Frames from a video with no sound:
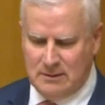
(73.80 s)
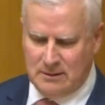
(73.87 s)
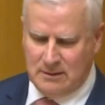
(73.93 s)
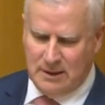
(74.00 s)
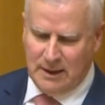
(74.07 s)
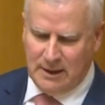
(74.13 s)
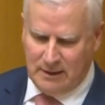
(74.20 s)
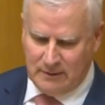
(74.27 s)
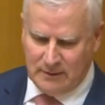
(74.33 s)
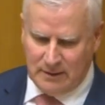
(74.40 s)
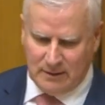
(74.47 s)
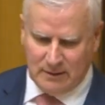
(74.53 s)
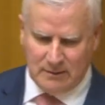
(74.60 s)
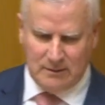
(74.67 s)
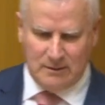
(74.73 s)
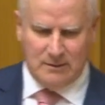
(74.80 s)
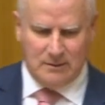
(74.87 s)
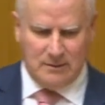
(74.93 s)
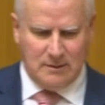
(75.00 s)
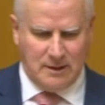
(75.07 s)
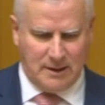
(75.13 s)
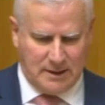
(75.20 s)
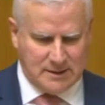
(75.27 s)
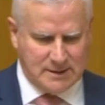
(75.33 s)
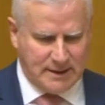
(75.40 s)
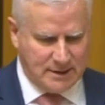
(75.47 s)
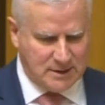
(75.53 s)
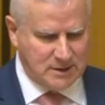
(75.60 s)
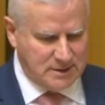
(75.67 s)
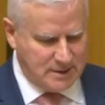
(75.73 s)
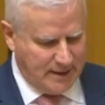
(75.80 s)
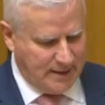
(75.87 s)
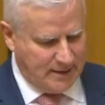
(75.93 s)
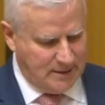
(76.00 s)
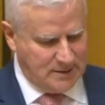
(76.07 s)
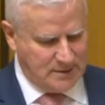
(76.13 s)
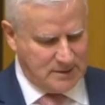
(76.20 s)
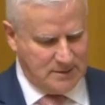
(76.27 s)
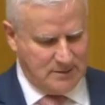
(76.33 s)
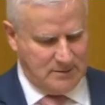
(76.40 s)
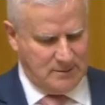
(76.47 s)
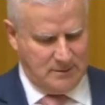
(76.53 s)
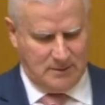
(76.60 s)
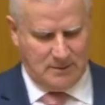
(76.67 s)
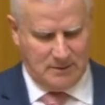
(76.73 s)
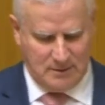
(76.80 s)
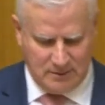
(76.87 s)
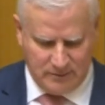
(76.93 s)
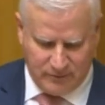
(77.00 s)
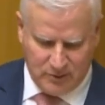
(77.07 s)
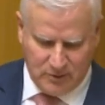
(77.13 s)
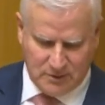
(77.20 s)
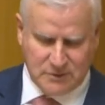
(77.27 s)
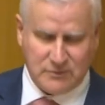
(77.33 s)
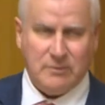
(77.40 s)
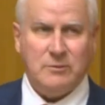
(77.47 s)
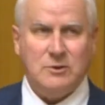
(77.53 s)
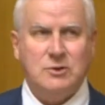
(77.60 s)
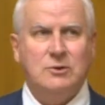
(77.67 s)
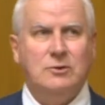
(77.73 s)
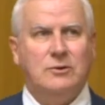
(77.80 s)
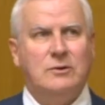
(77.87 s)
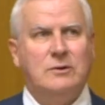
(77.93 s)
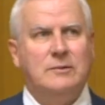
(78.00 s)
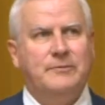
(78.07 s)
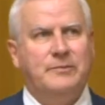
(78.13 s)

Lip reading: anything such as that is furthest from the truth.